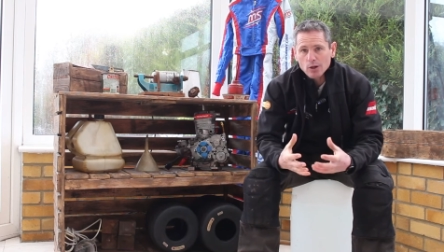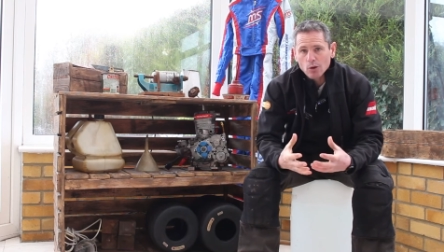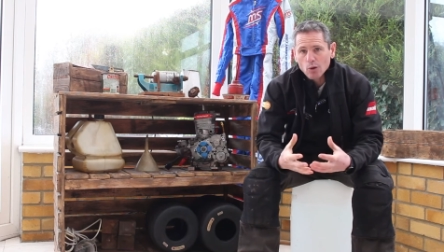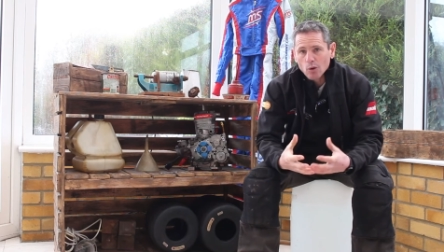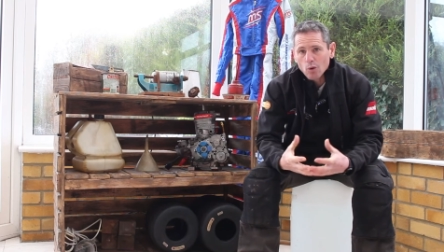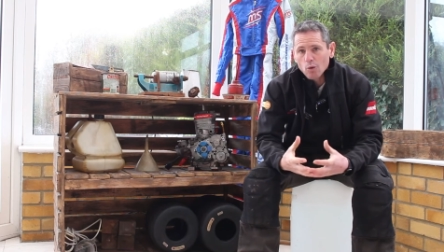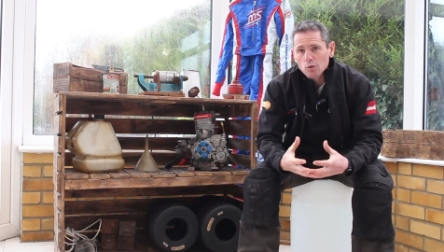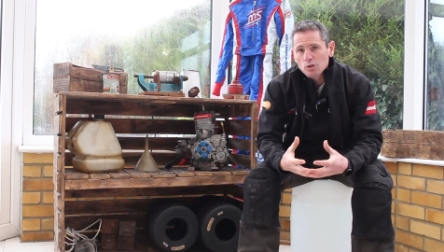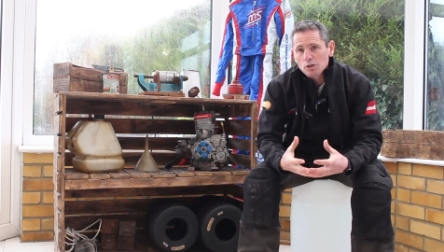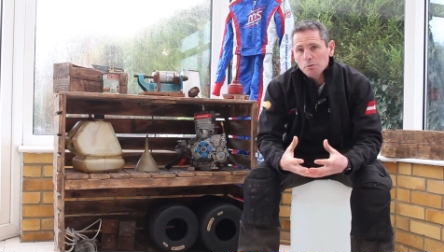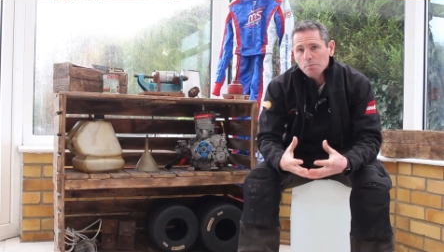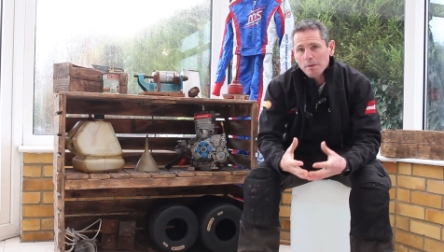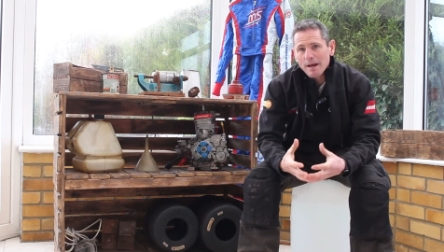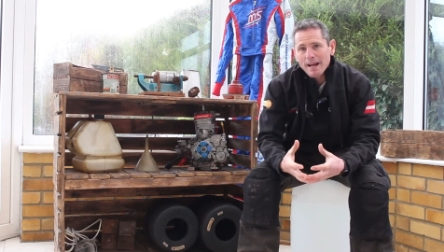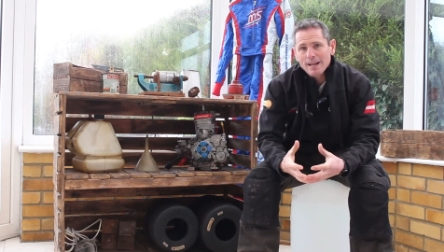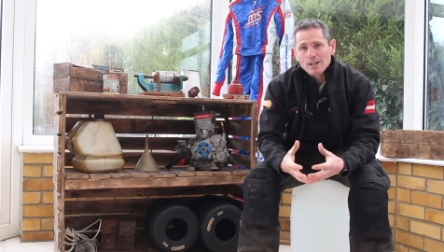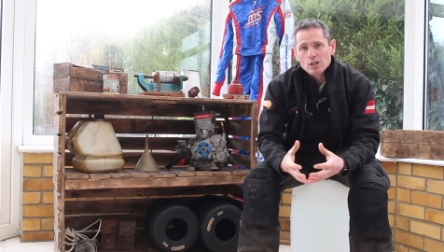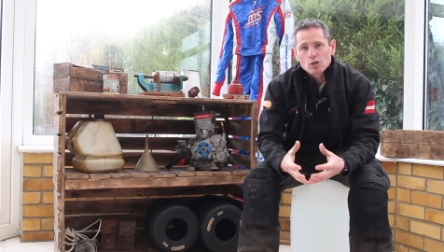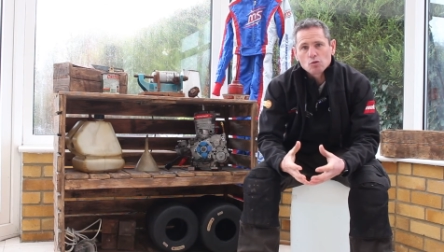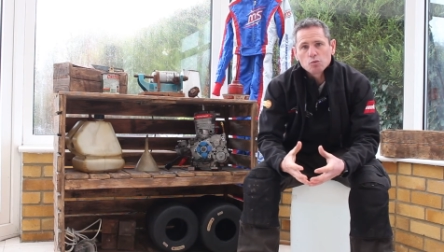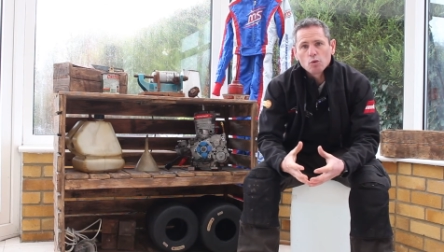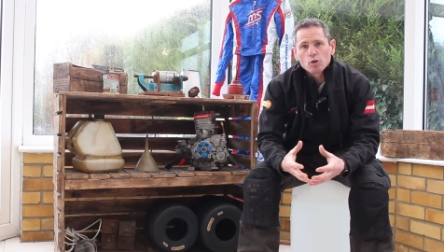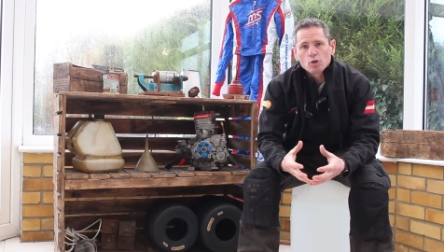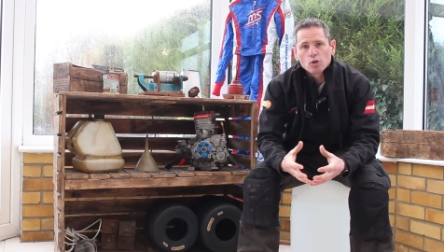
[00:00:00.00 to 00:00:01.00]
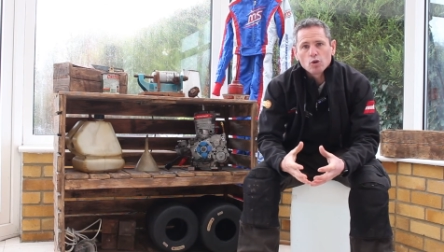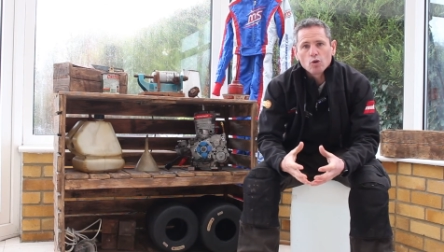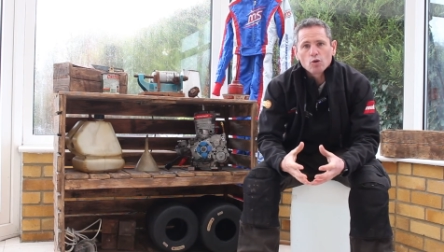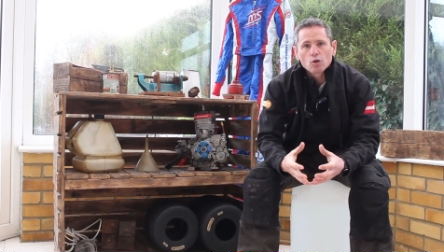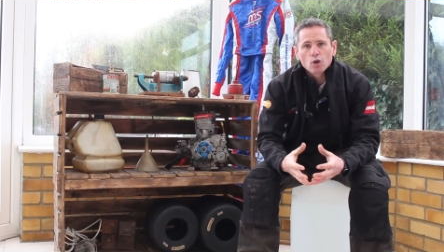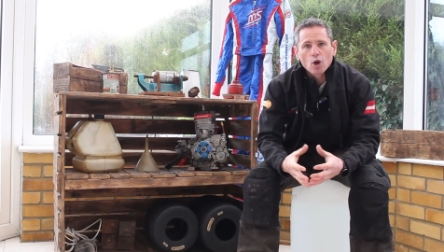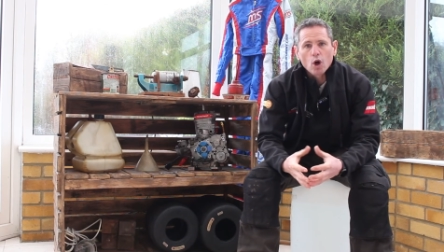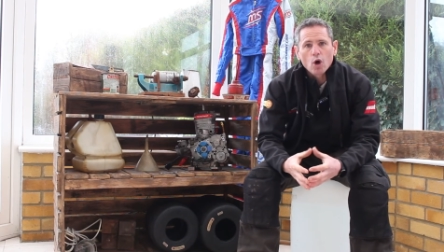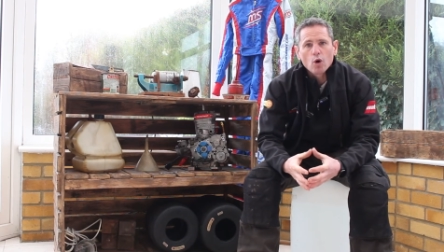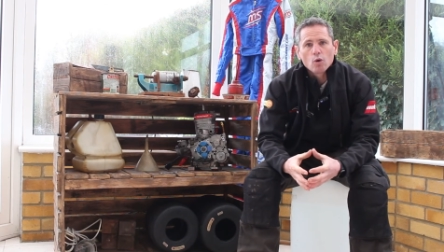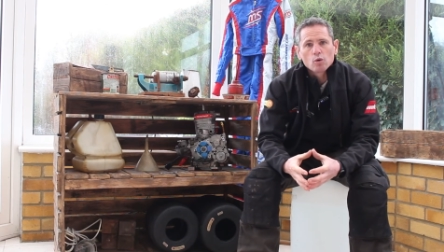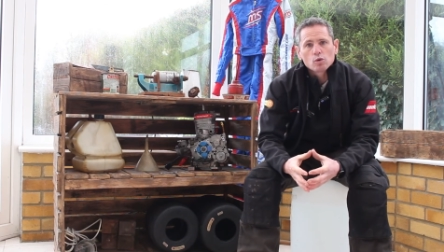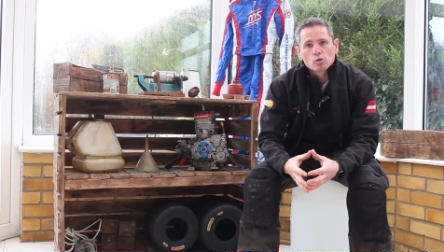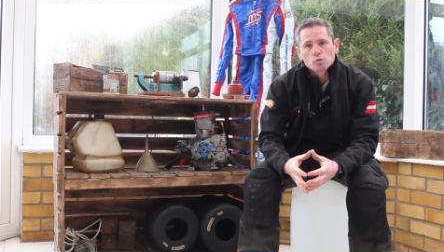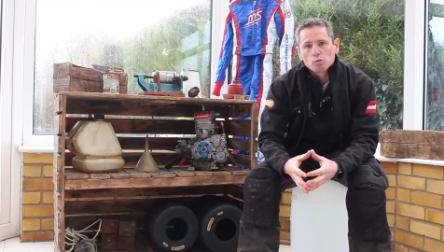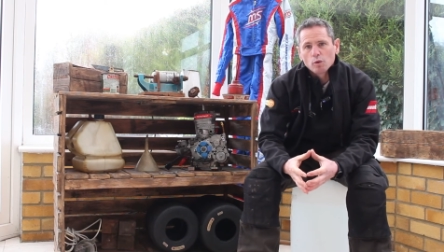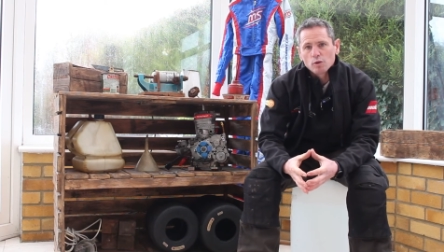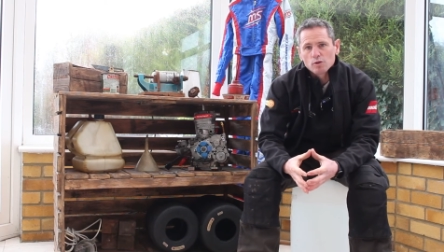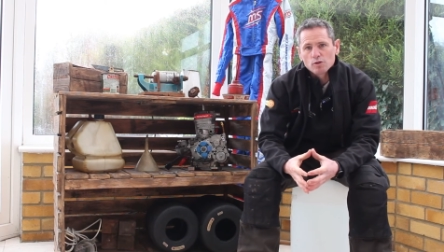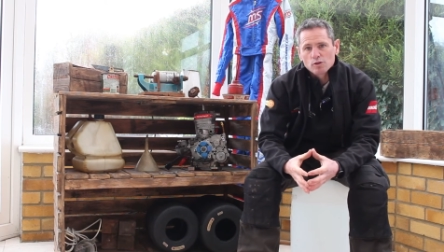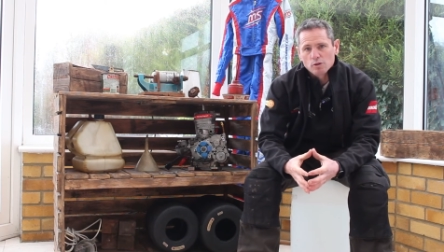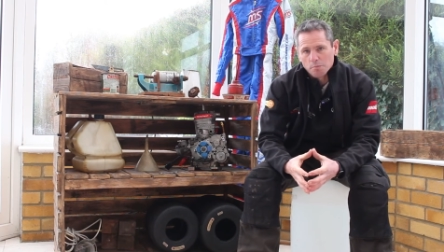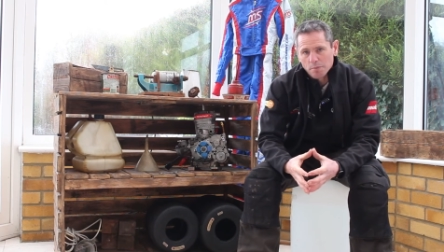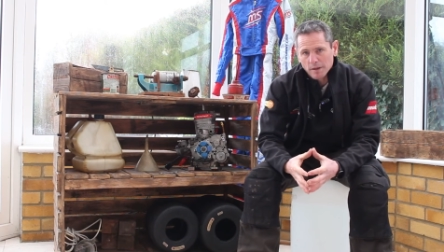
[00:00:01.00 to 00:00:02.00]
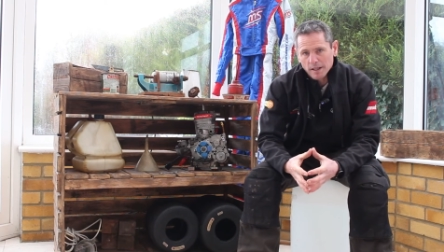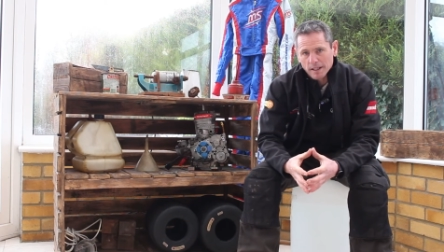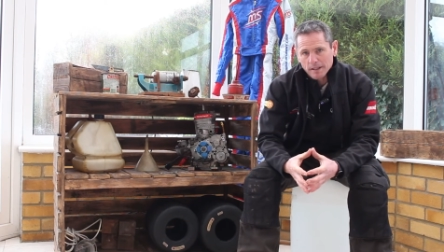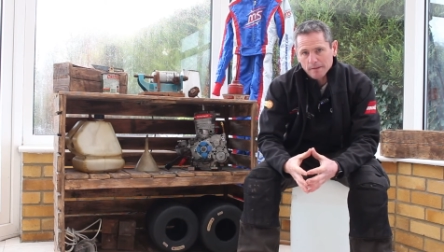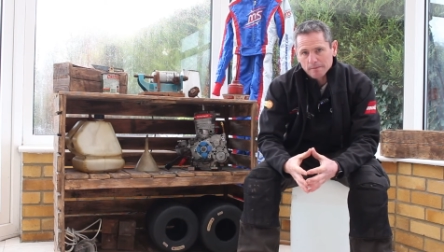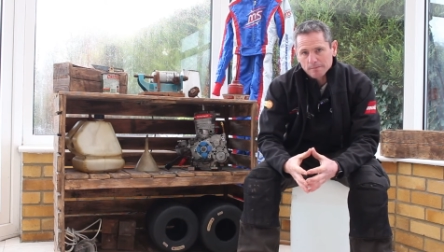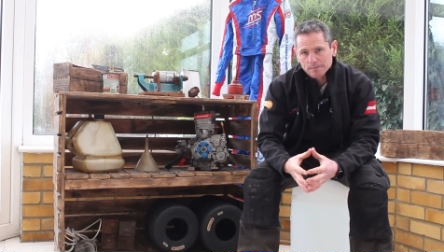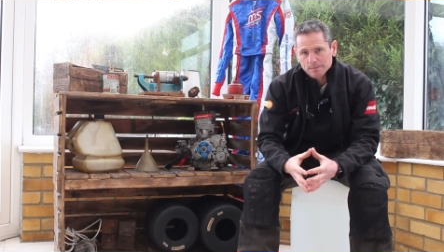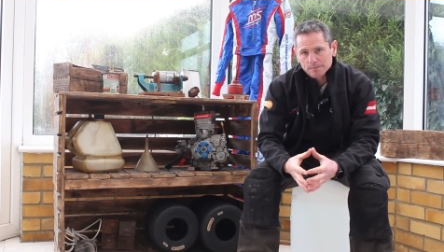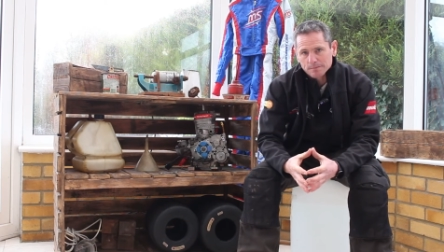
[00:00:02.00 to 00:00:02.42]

all depends what your goals want to be.